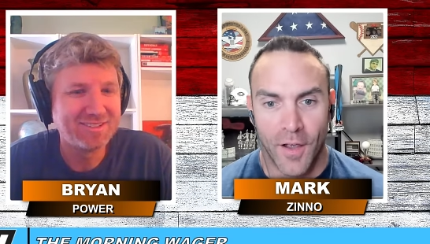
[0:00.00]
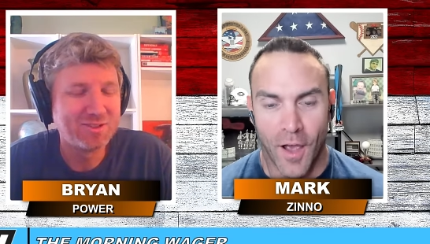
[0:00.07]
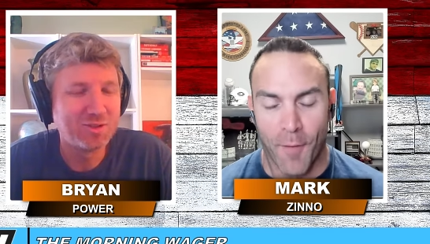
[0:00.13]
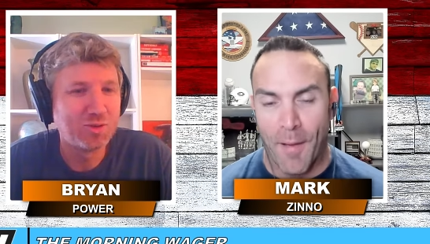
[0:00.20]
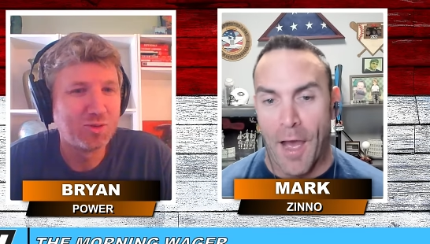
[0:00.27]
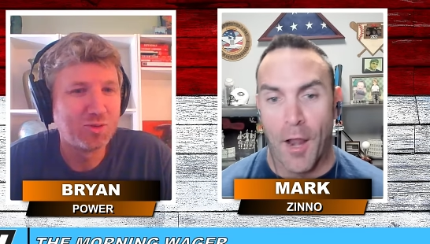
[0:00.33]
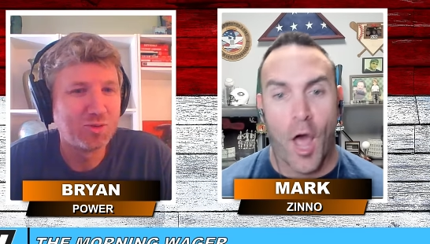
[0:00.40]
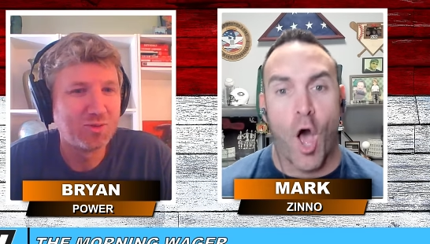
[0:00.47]

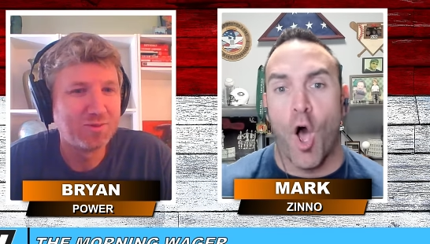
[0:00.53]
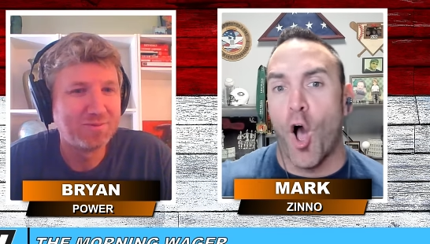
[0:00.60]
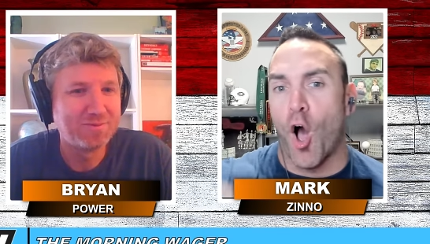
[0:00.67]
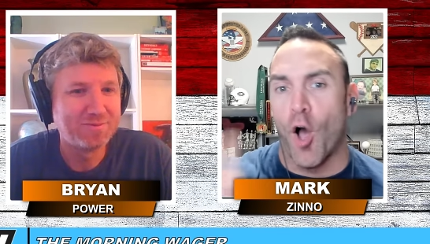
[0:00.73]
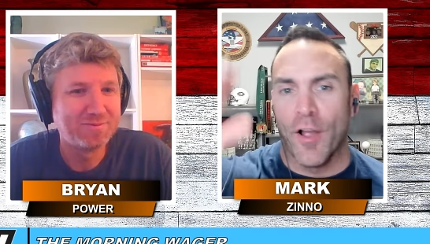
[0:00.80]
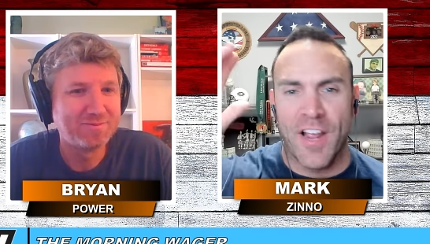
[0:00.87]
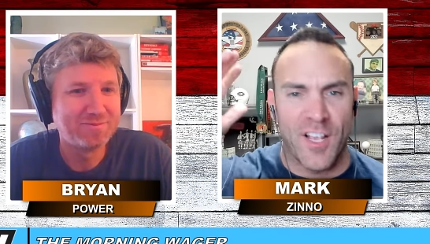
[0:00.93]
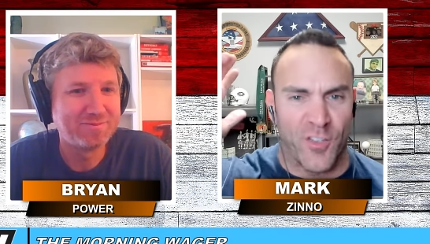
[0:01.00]
Speaker 1: about,
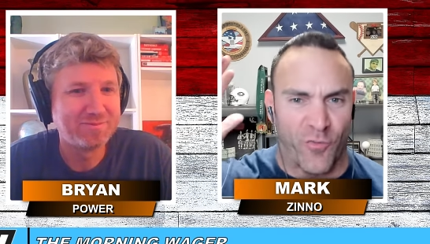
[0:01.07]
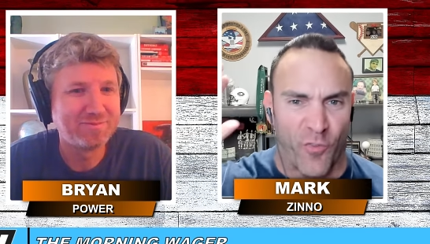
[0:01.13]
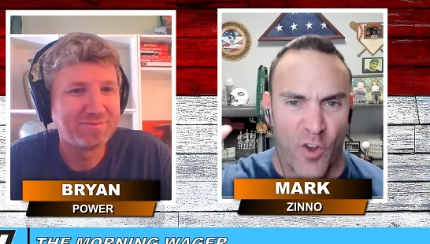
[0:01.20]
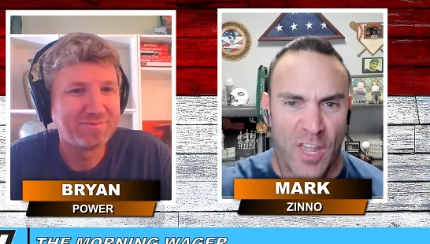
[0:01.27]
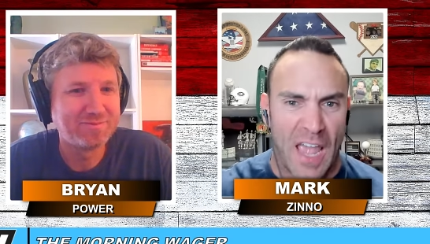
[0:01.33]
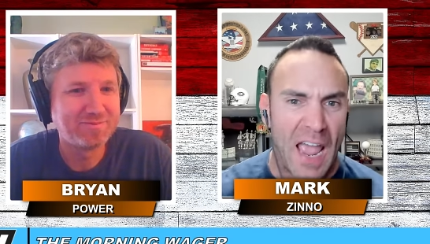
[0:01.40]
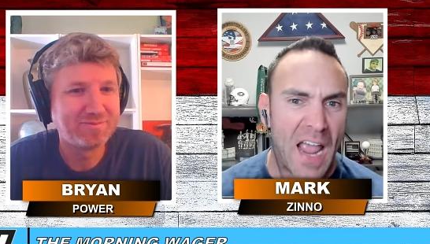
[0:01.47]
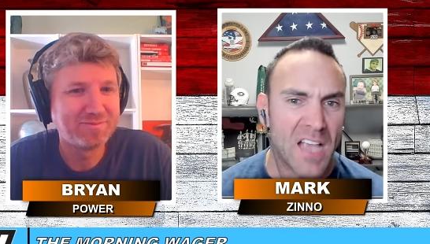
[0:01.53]
oh, he's
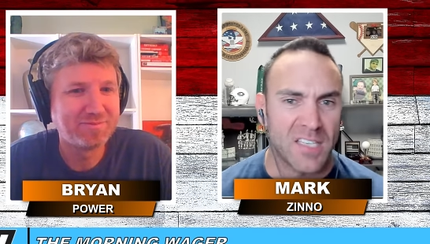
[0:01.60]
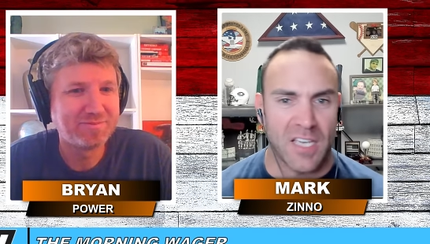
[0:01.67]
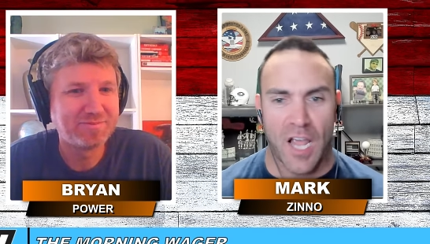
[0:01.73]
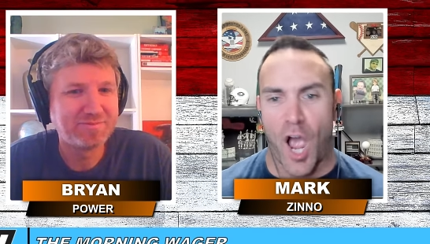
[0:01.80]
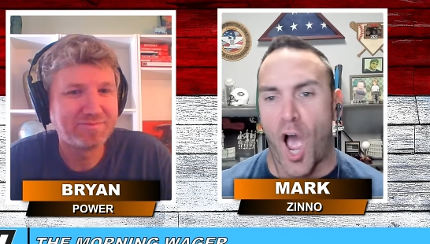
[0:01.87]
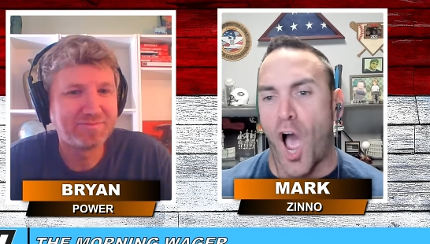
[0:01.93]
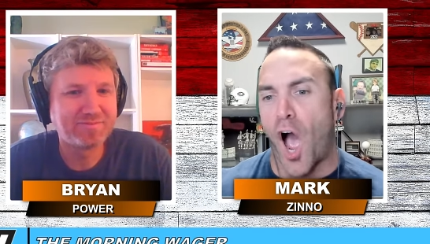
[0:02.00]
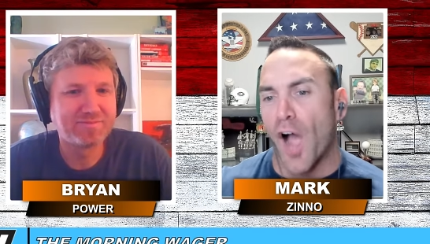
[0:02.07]
Fugazi.
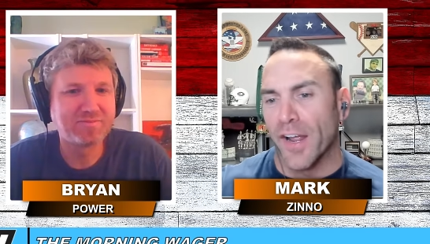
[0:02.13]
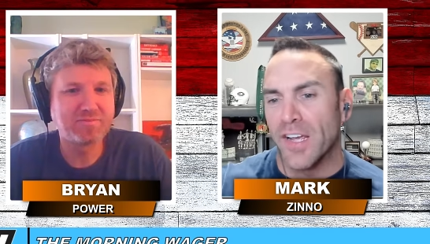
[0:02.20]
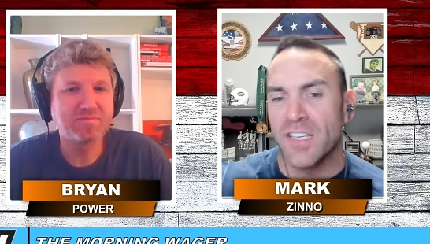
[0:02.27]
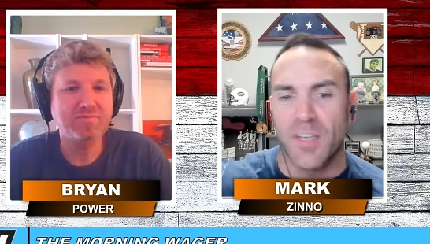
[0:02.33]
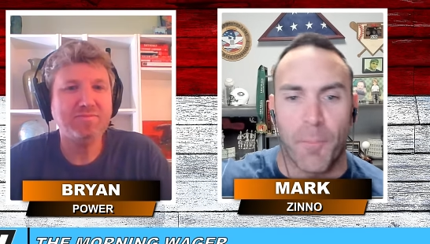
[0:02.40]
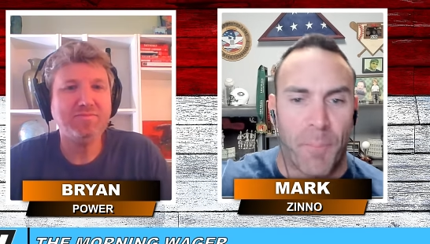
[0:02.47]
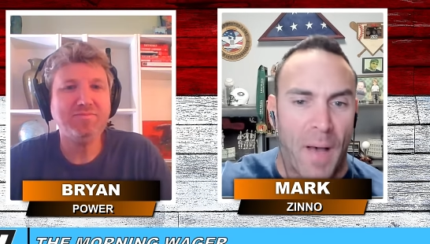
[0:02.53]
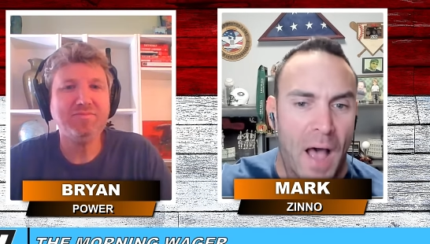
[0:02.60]
Oh, he's
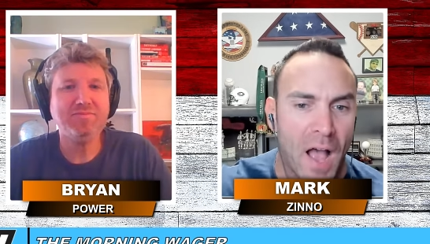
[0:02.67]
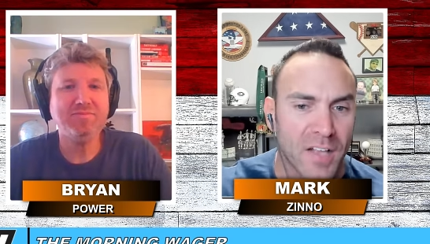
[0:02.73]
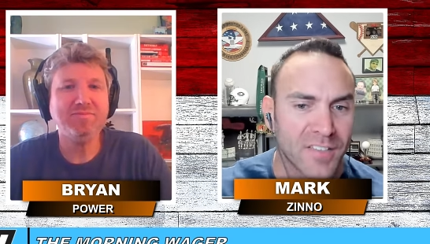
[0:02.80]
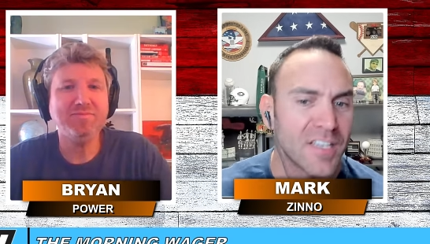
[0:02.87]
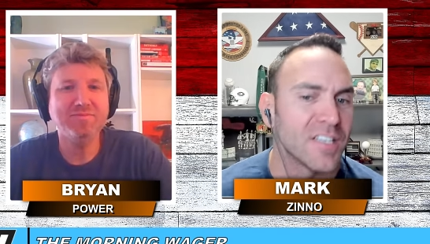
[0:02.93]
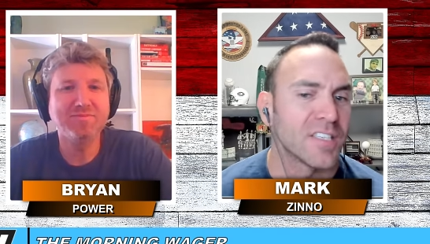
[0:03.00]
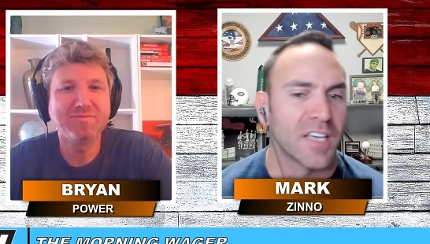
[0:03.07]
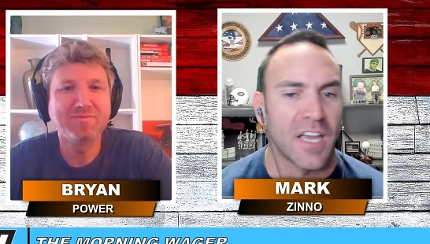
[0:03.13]
a
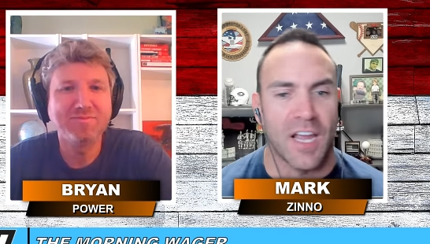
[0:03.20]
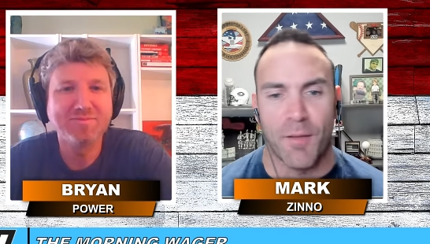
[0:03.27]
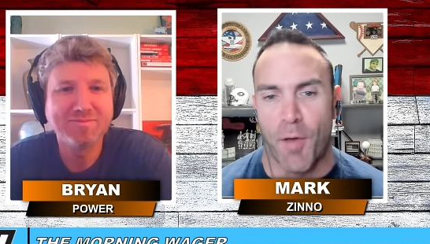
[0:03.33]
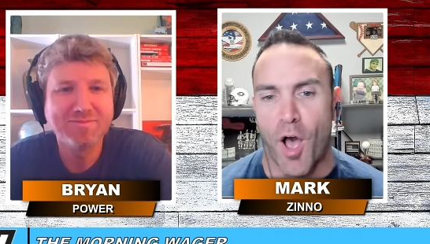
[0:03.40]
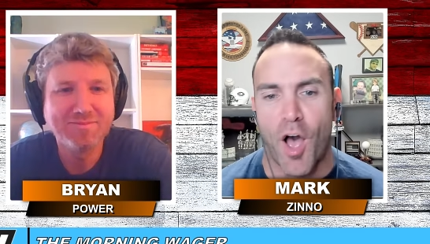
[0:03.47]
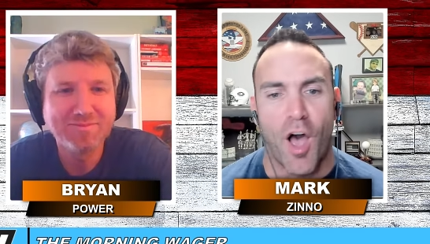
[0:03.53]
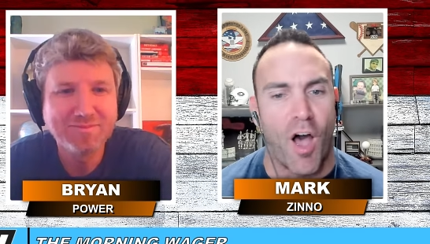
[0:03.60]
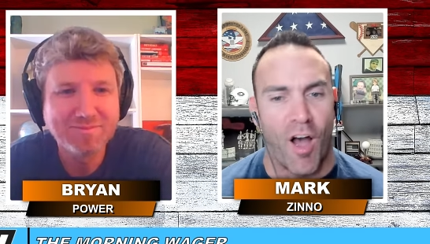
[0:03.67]
Ponzi scheme.
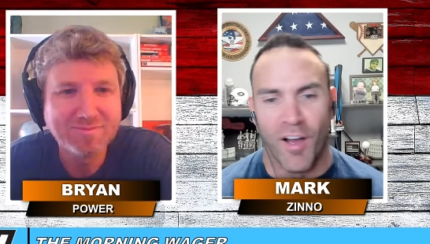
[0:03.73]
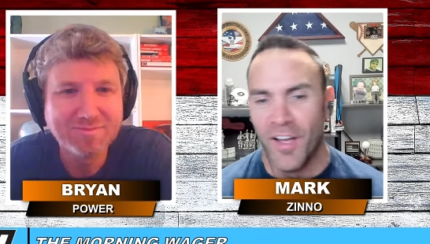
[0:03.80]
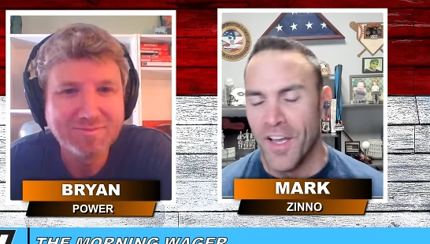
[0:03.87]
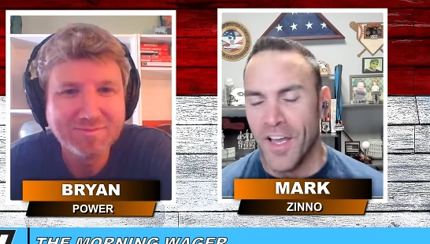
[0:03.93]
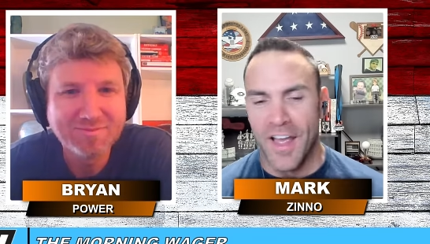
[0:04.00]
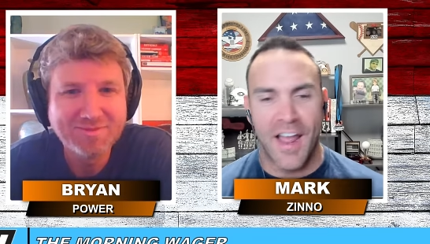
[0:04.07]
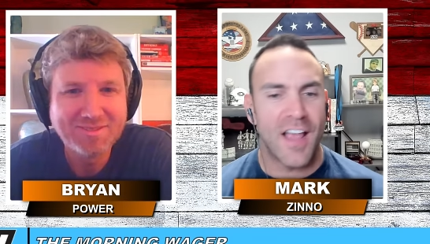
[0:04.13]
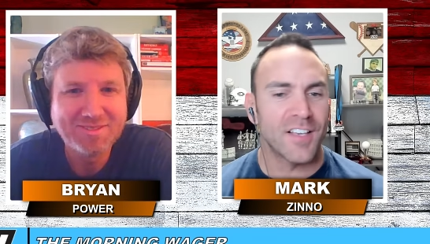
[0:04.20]
Oh,
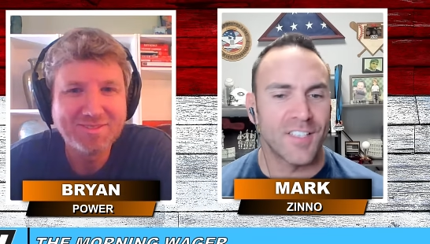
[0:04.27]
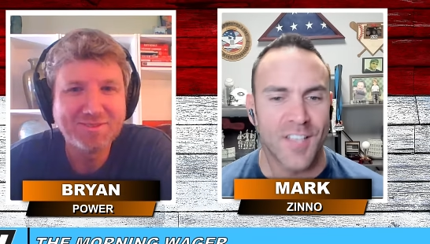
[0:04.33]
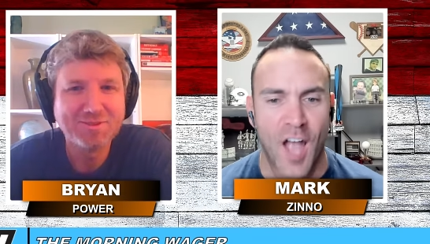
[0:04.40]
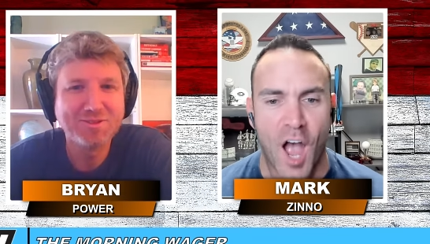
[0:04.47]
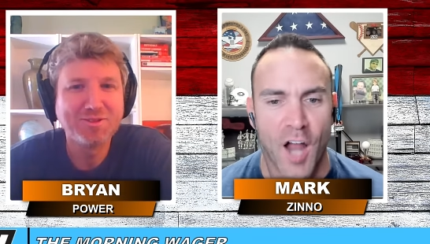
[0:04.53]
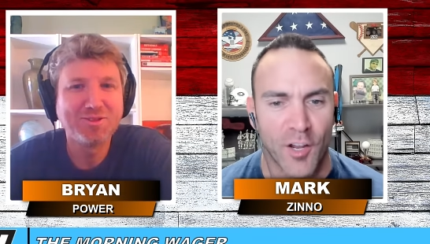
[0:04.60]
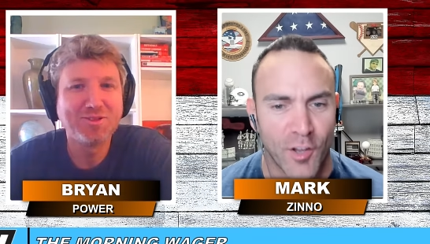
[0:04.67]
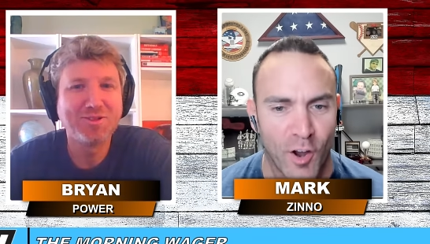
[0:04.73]
he's
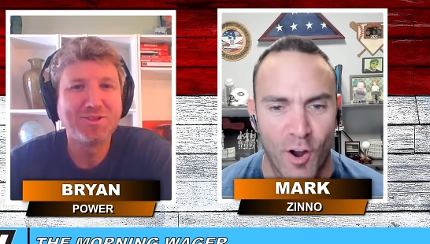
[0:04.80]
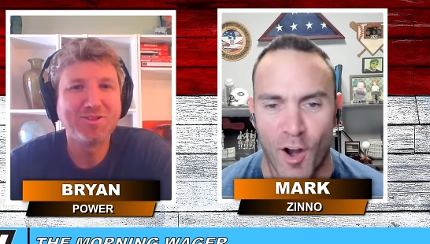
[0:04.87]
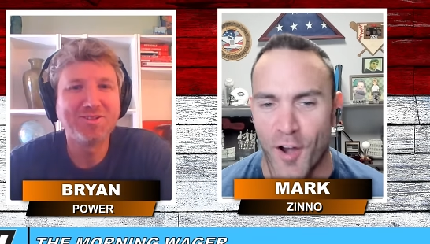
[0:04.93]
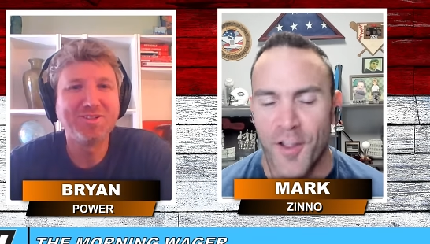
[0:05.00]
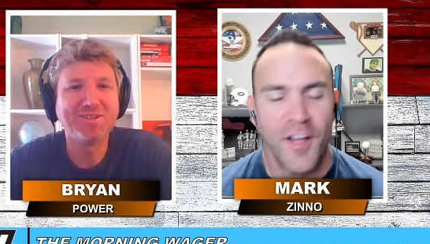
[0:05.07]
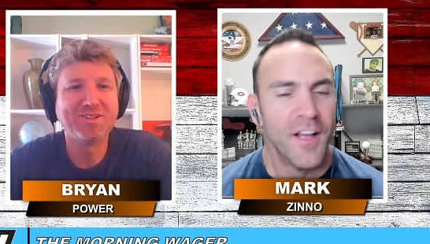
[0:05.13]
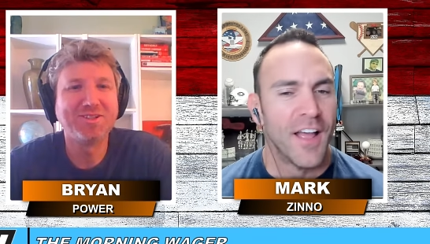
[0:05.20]
not good.